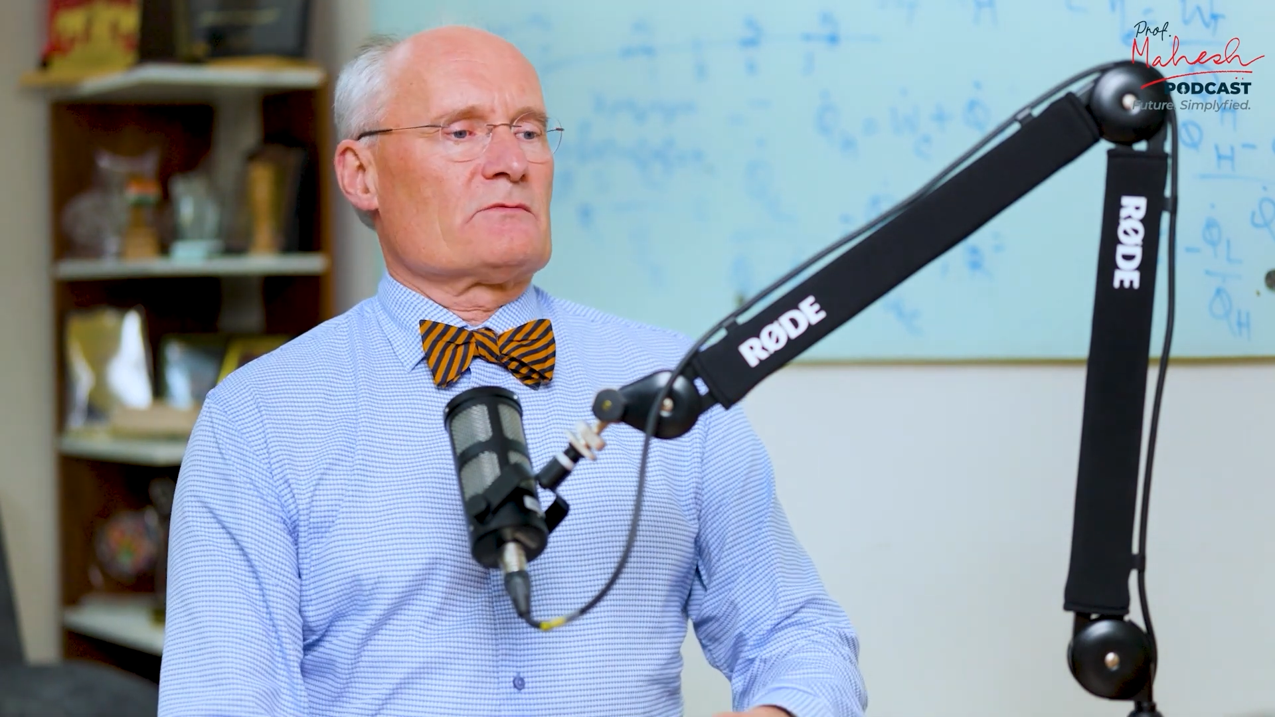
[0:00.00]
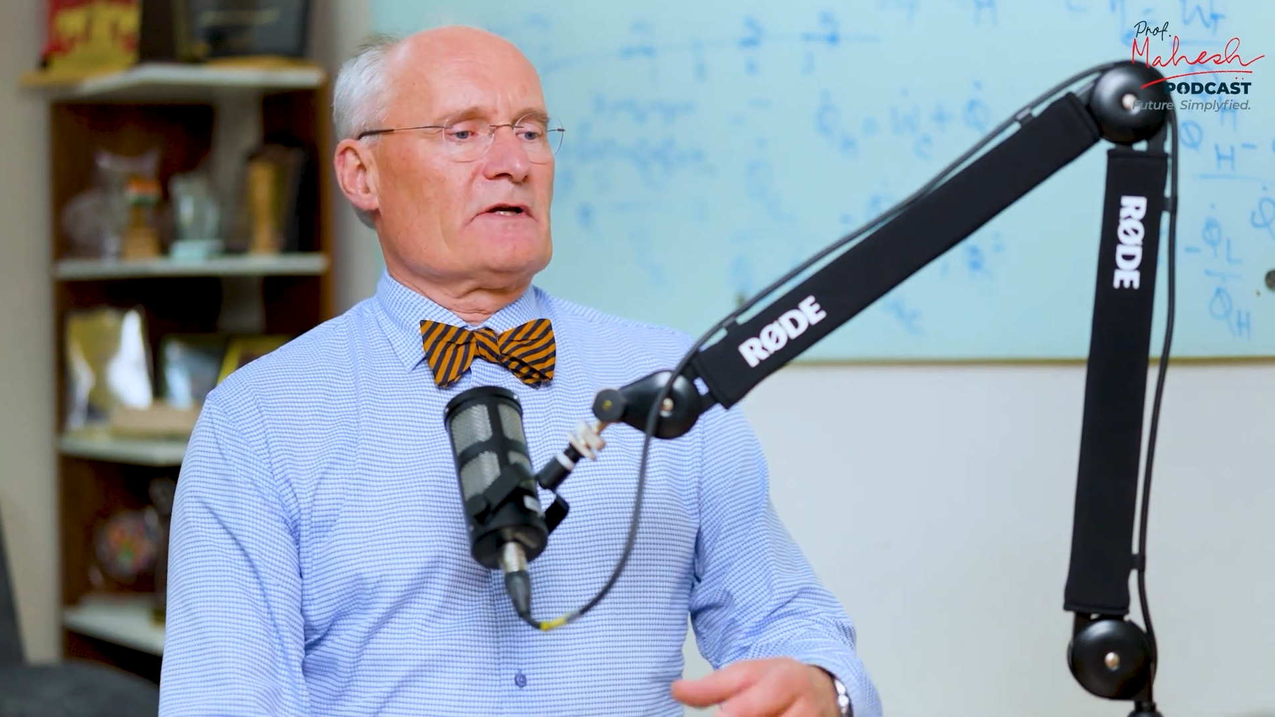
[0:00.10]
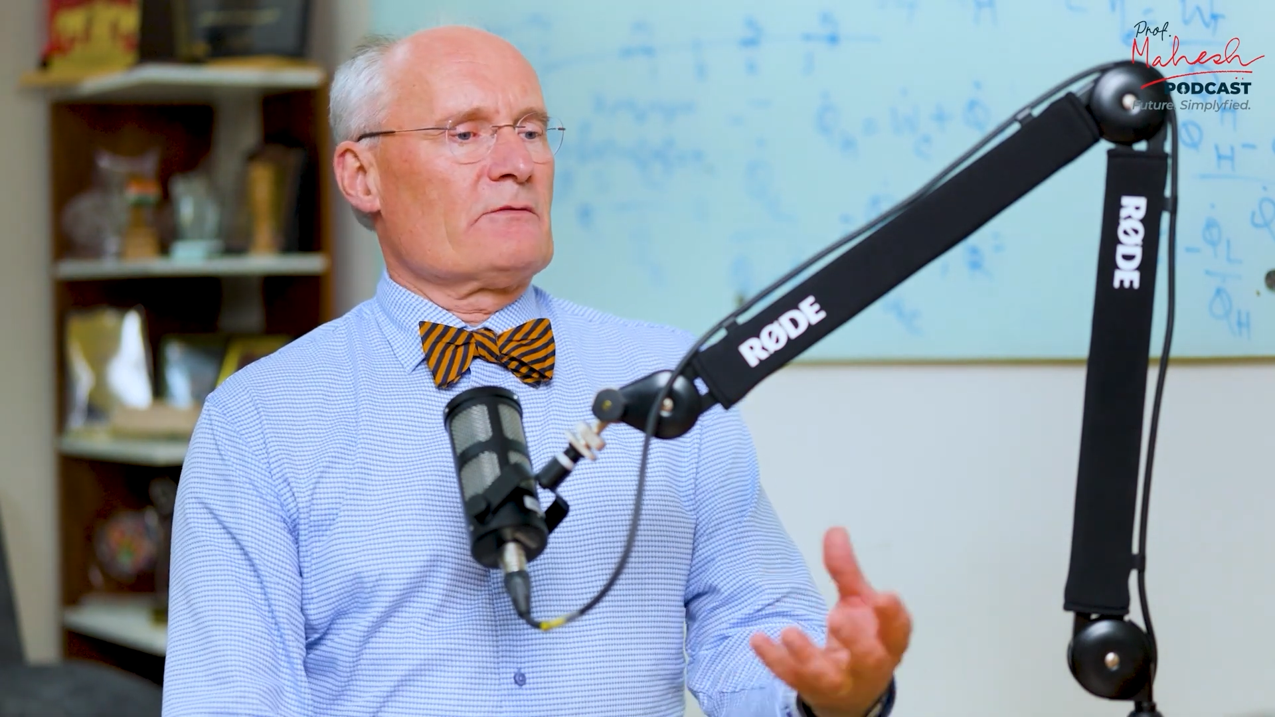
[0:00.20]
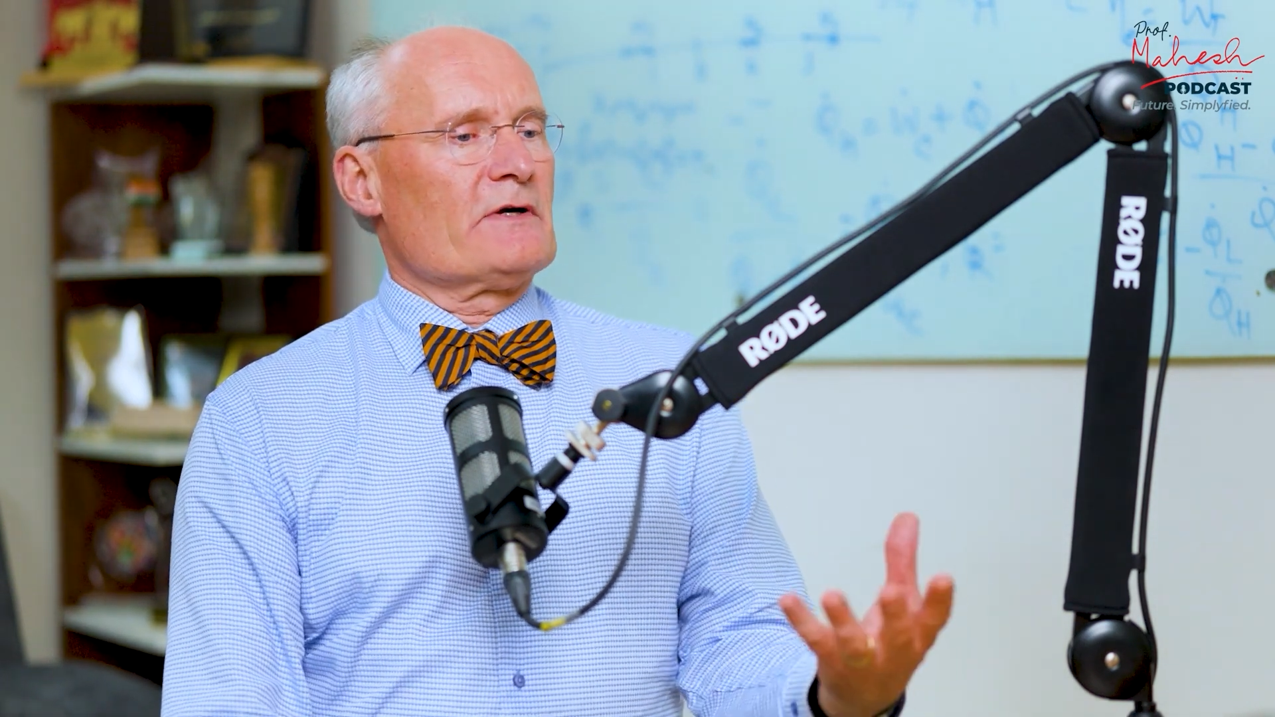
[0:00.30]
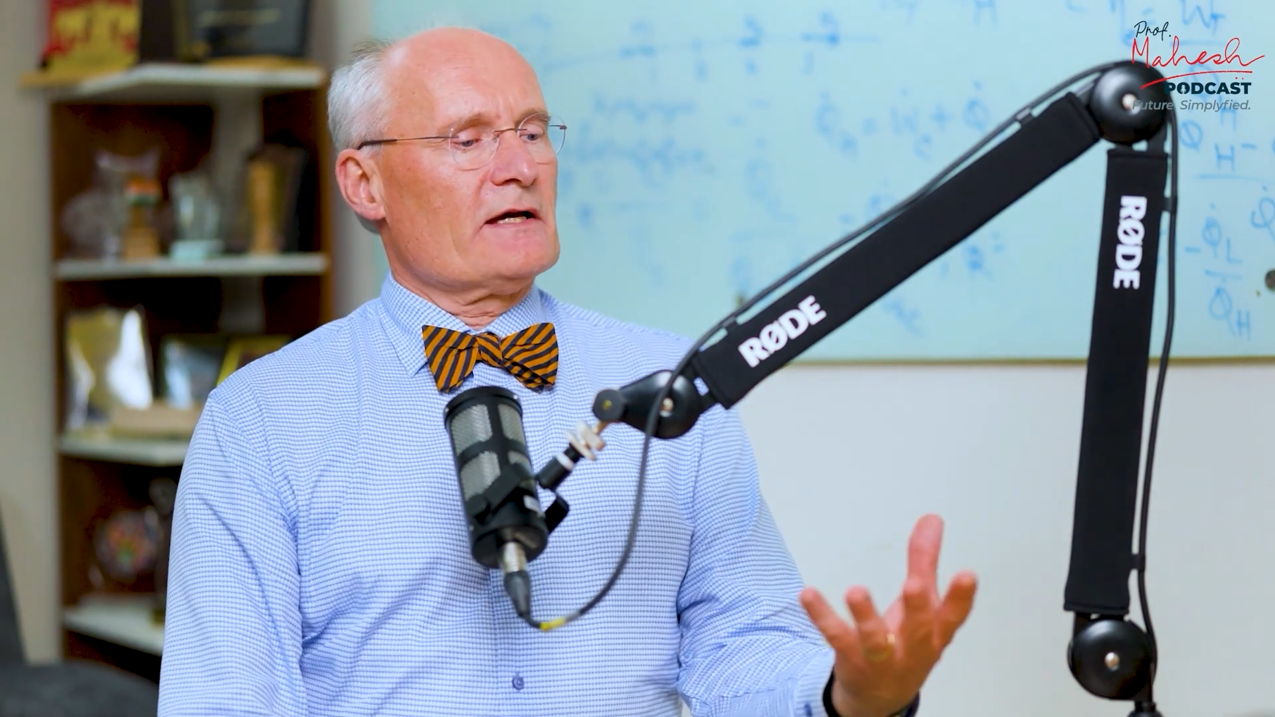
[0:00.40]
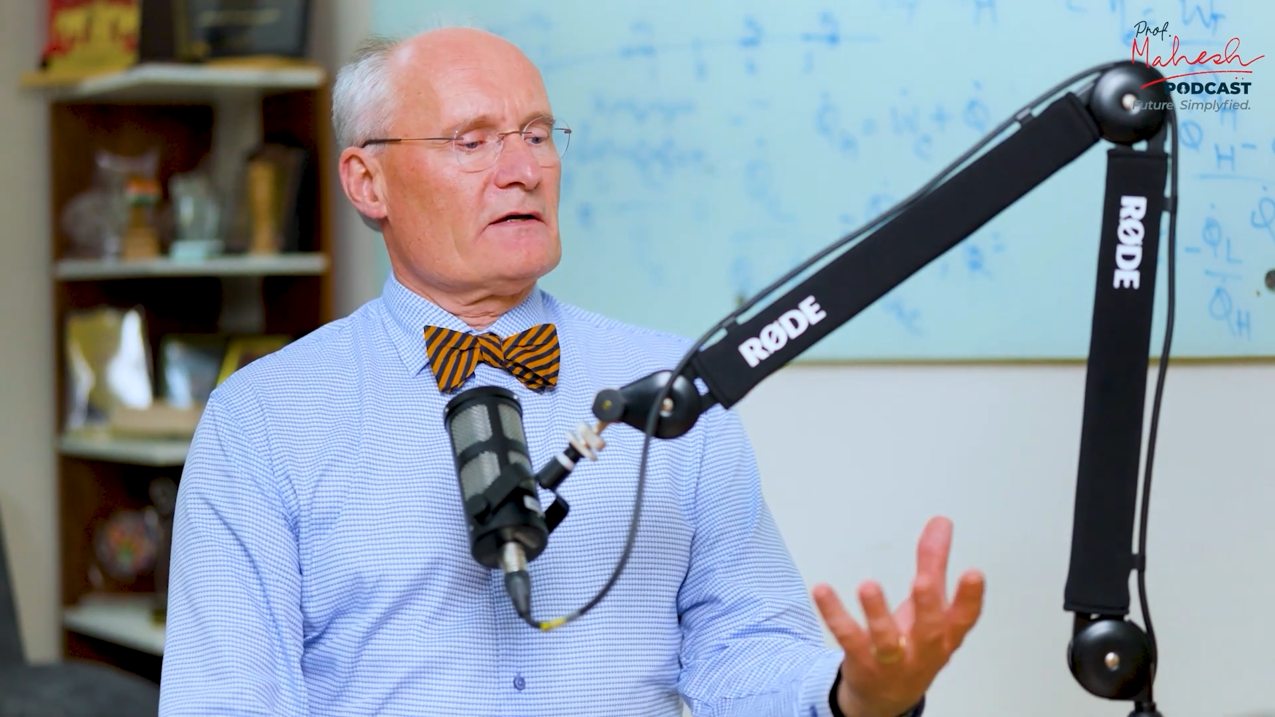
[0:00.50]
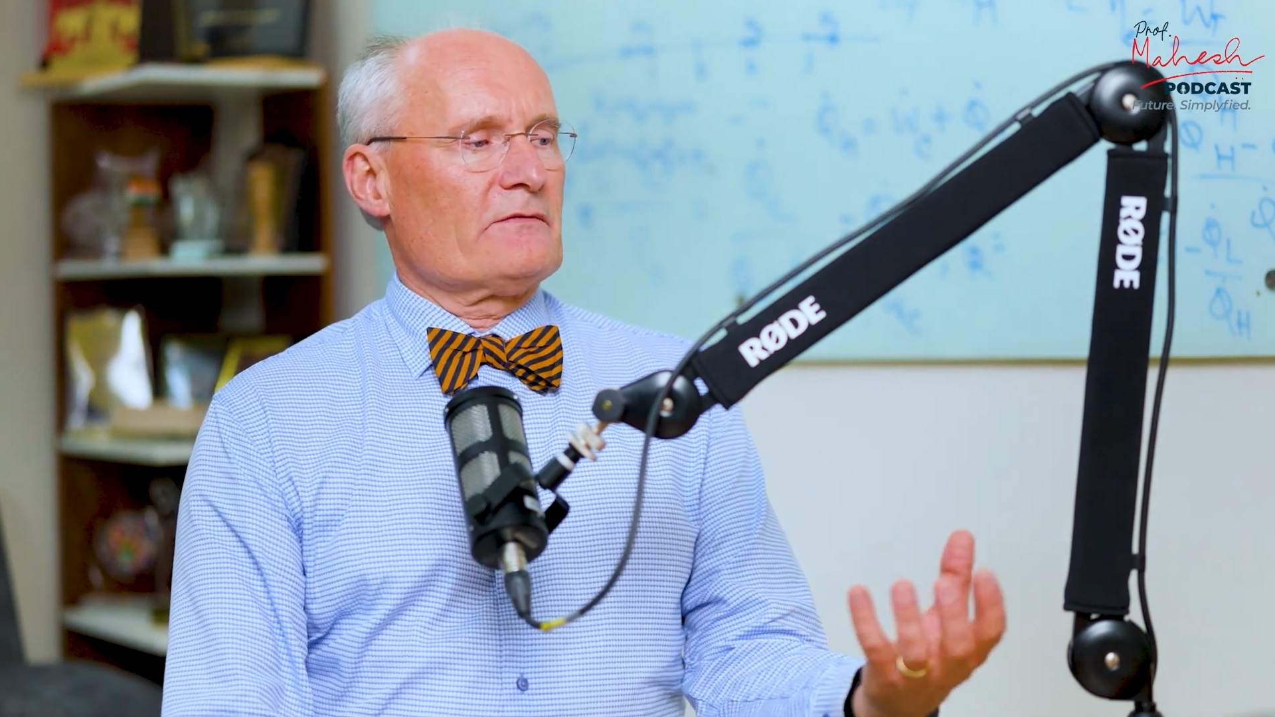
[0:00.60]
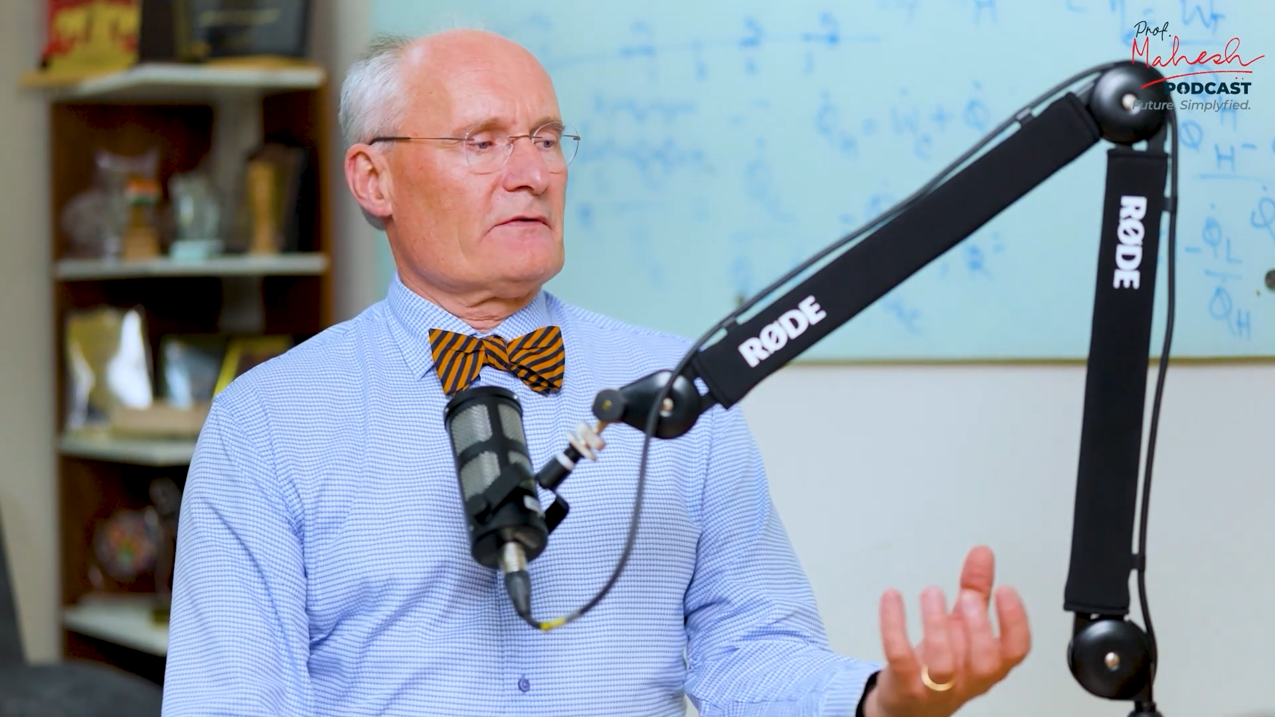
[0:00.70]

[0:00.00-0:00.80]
So we have